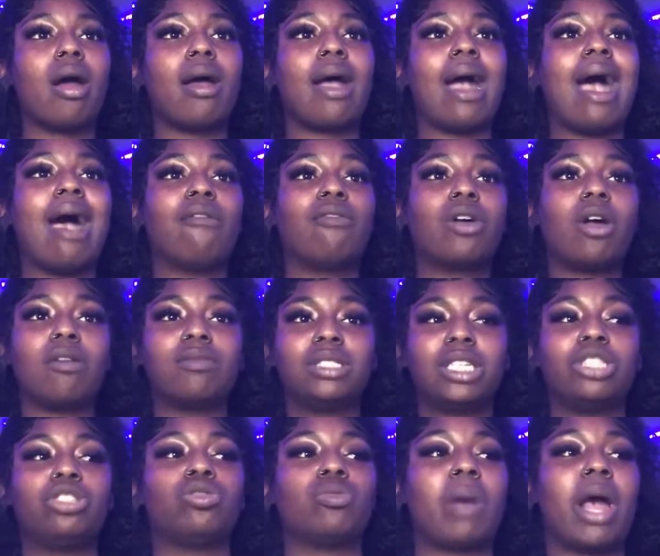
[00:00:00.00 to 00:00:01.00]
I have a
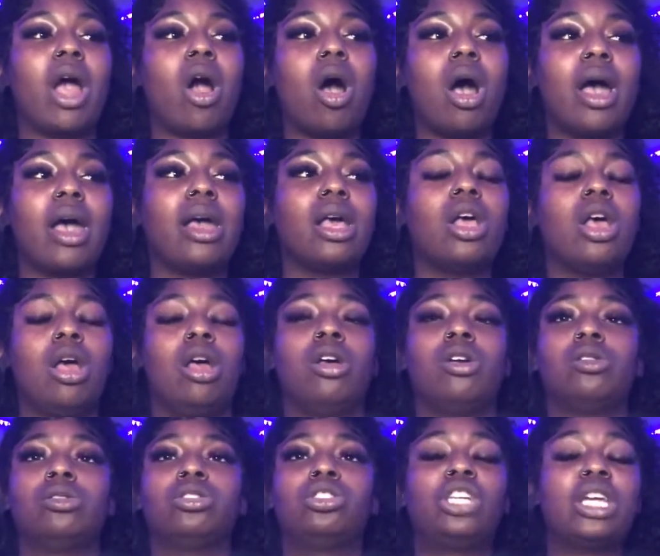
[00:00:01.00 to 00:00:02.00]
conversation with my aunt.
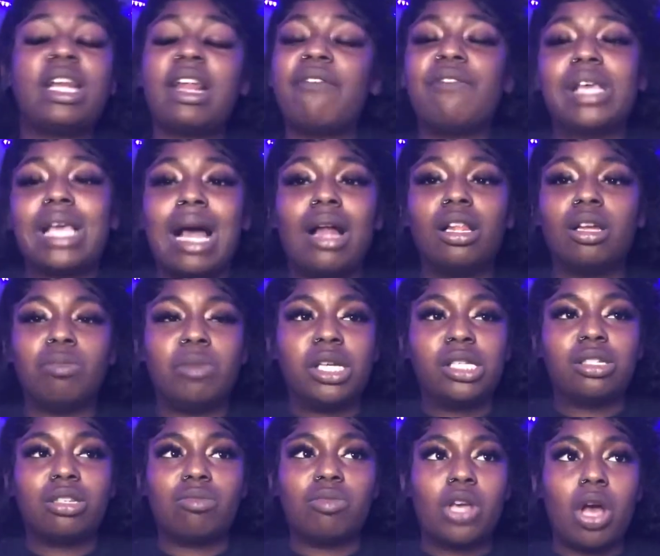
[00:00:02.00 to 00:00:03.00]
She didn't even yell at me,
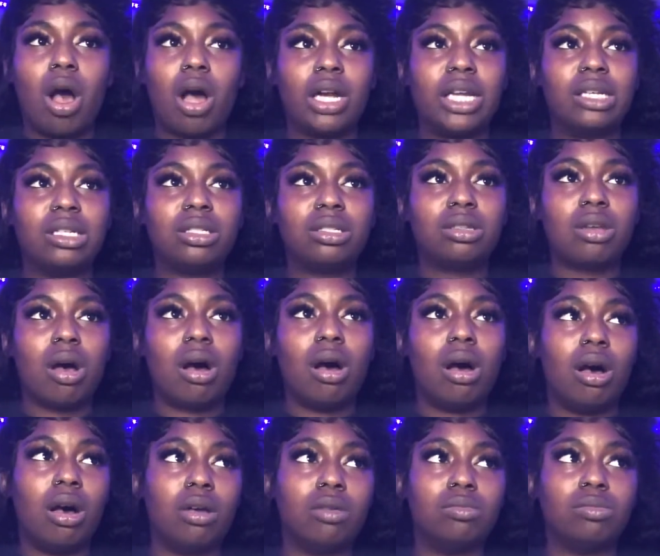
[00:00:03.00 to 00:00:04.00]
to be honest.
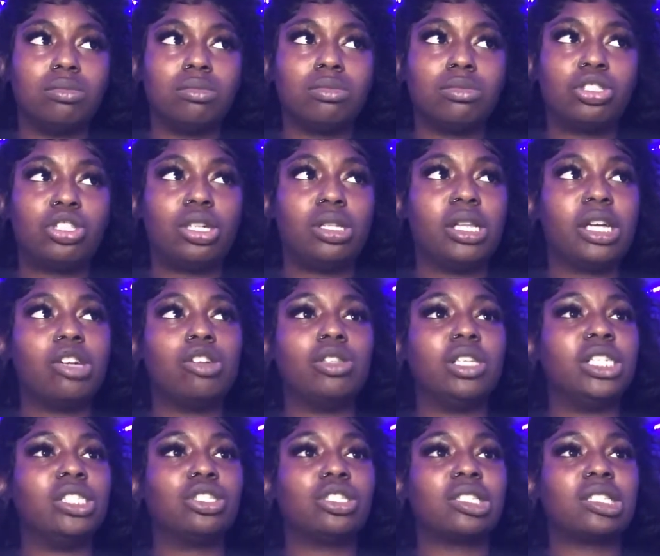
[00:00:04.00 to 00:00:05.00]
She
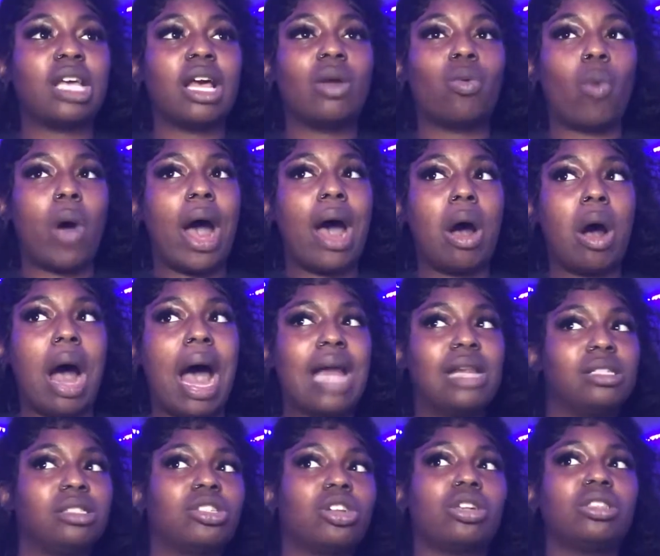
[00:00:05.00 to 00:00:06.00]
literally just said, wow, I
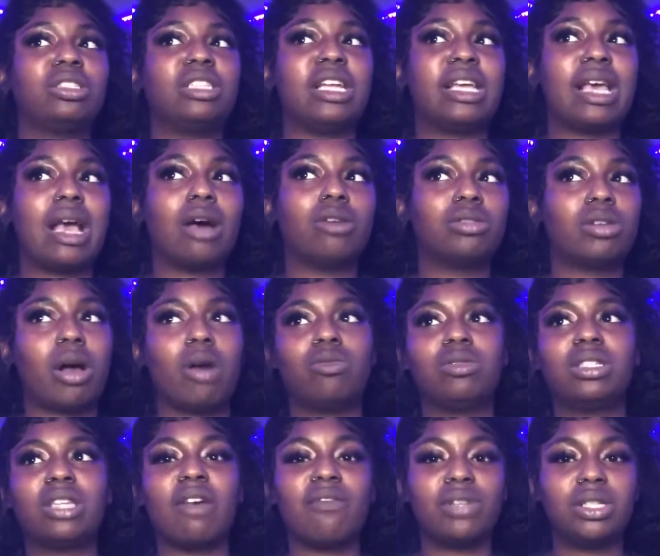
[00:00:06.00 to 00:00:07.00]
didn't start sneaking out until I
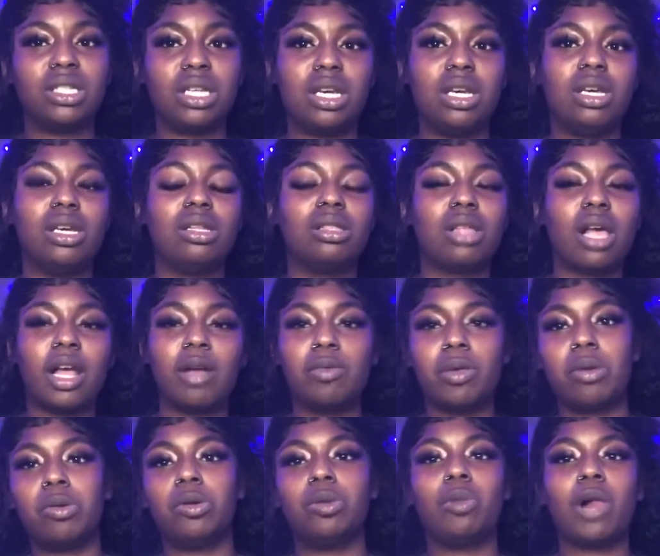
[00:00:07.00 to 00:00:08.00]
was 17, like,
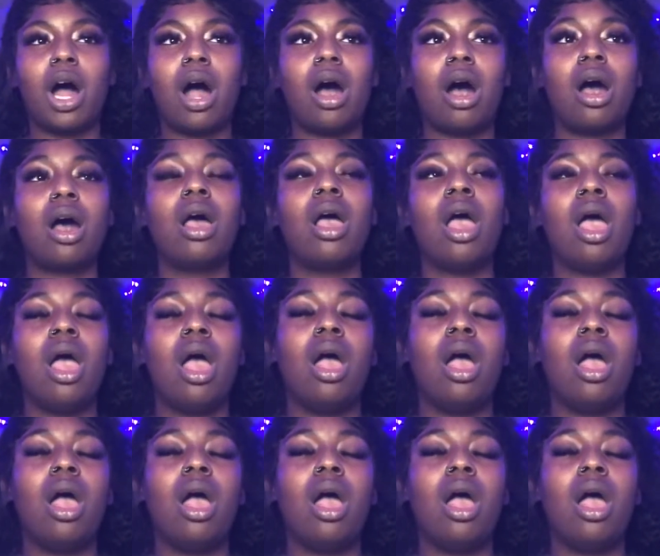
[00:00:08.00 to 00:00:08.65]
blah, blah, blah.